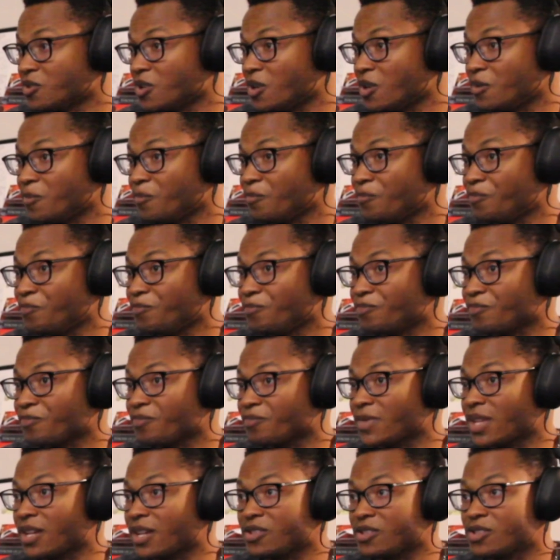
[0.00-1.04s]
so.
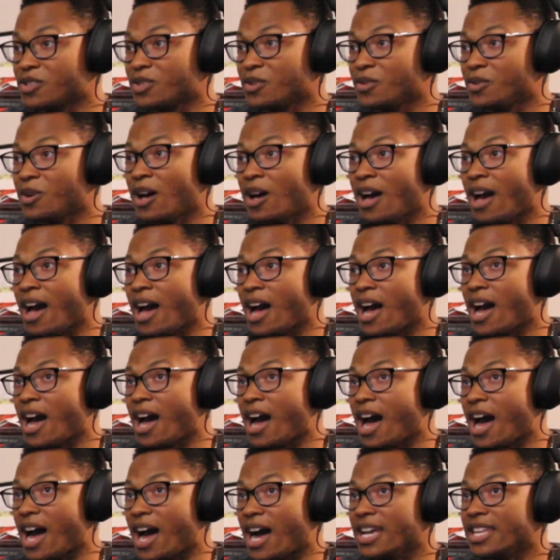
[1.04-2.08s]
And so
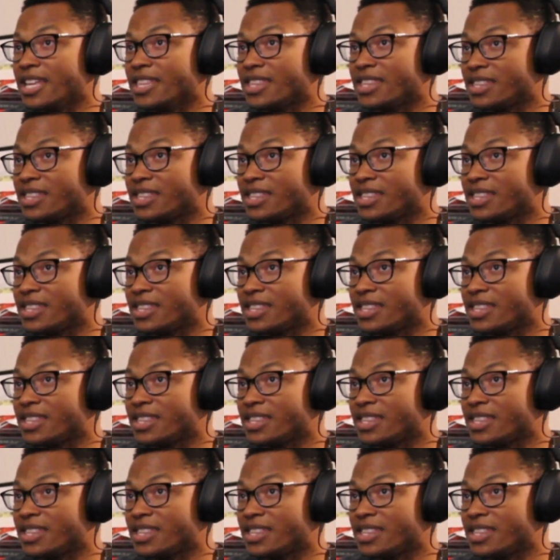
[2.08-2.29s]
I